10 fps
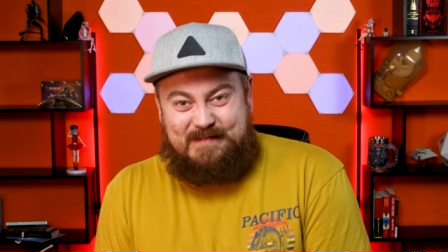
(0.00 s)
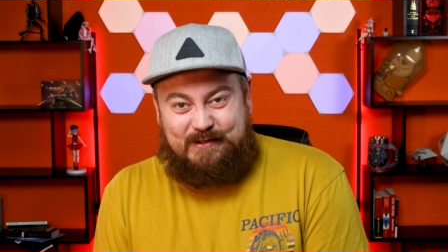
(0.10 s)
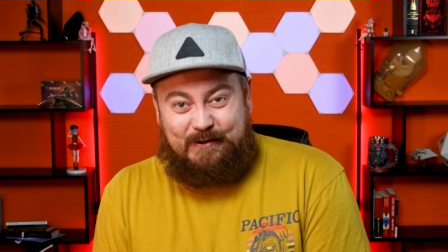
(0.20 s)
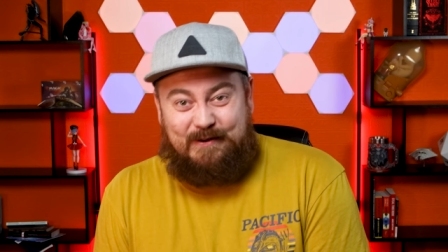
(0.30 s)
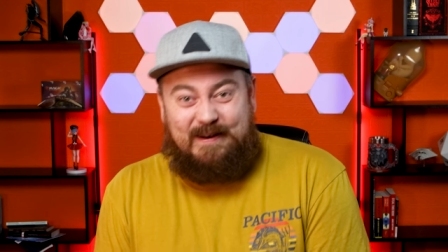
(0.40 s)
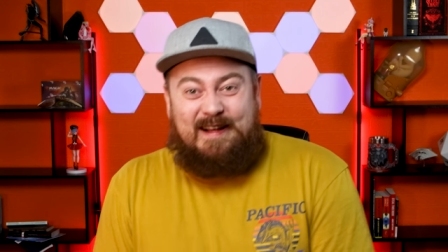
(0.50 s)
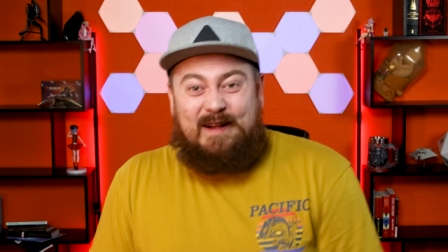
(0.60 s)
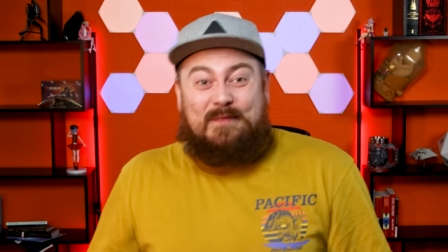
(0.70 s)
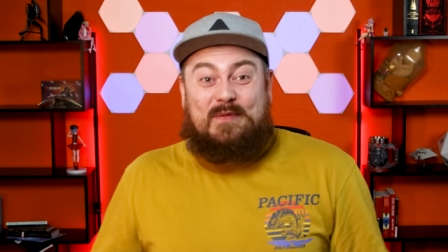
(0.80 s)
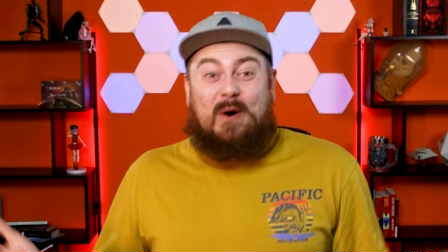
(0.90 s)
So
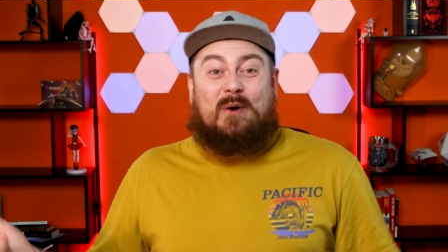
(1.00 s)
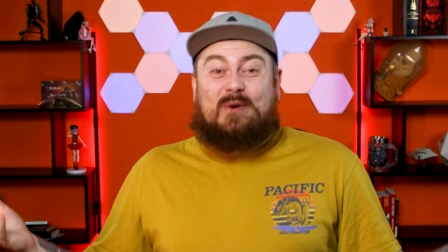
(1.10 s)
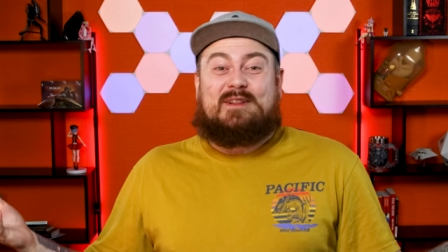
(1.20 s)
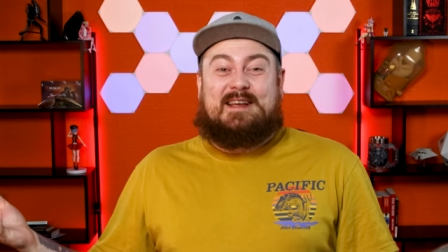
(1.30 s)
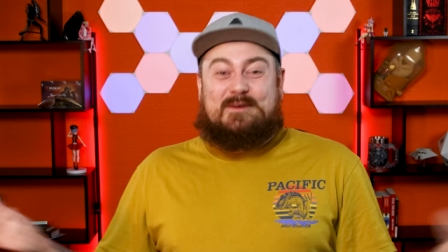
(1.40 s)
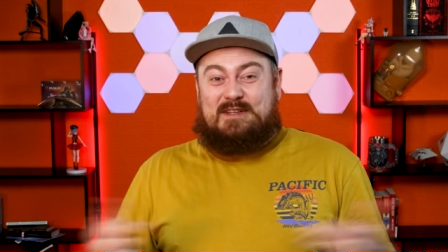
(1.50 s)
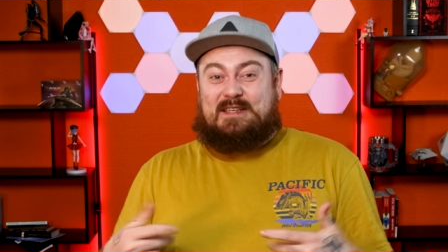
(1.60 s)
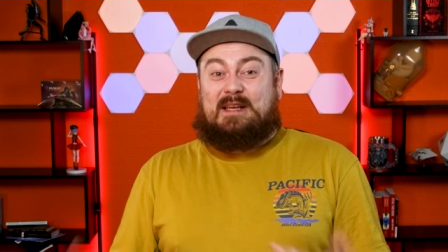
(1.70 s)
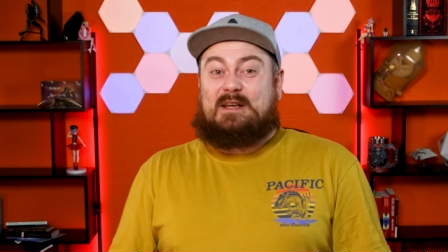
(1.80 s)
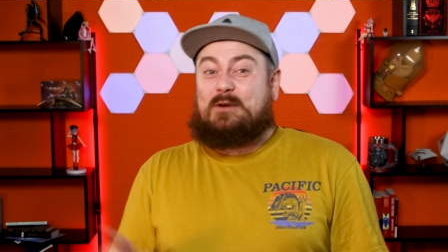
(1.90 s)
not only
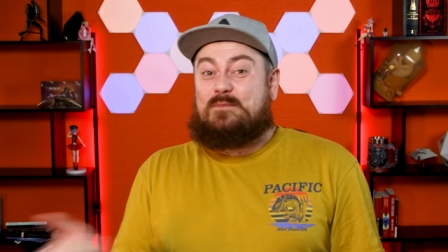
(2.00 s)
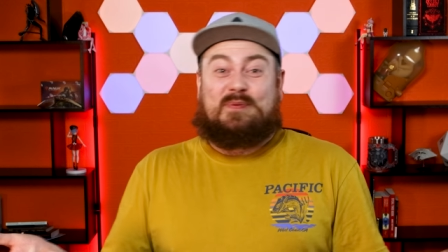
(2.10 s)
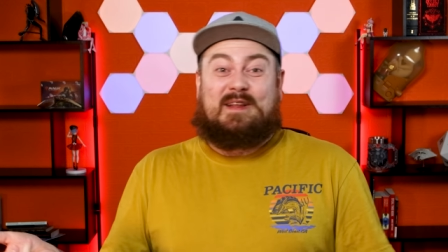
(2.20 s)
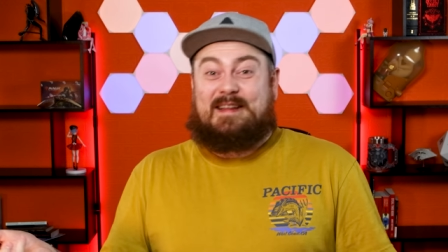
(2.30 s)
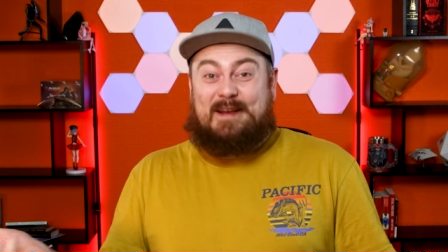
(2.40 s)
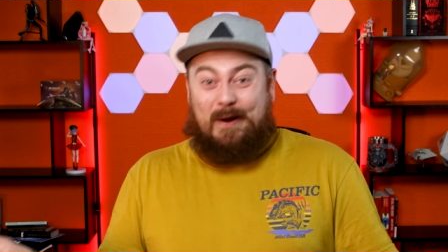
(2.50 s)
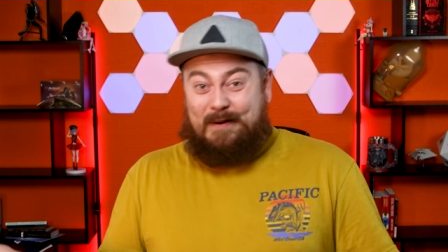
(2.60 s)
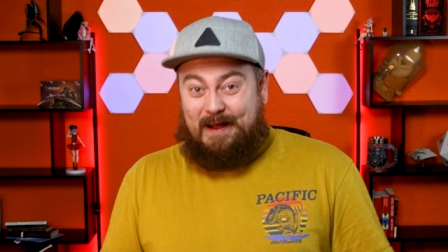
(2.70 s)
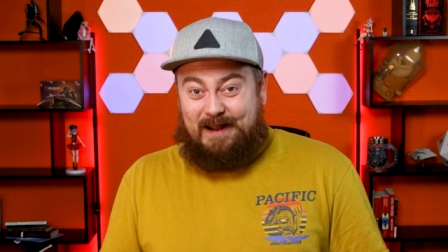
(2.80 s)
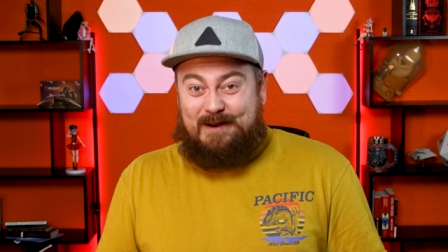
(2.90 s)
was he completely
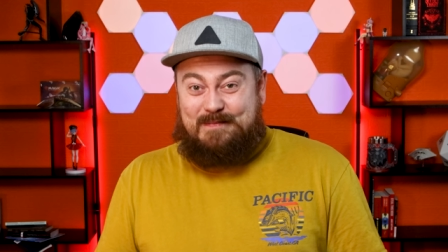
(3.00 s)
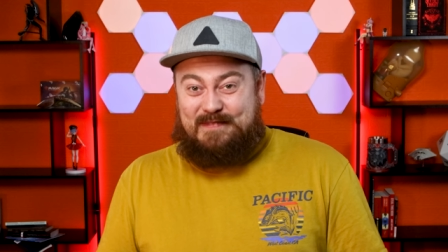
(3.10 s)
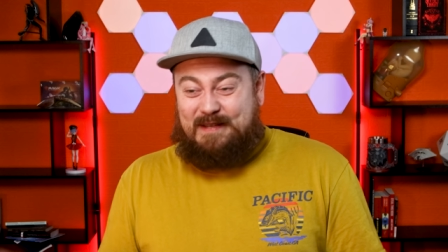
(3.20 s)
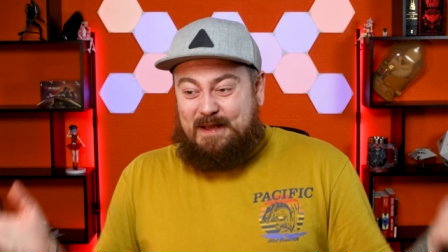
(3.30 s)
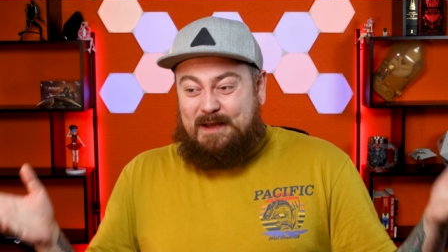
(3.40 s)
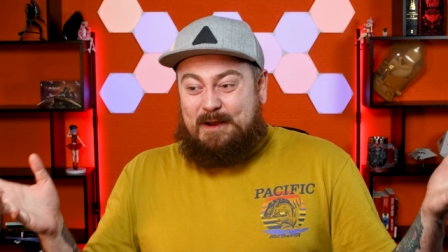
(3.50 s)
unharmed,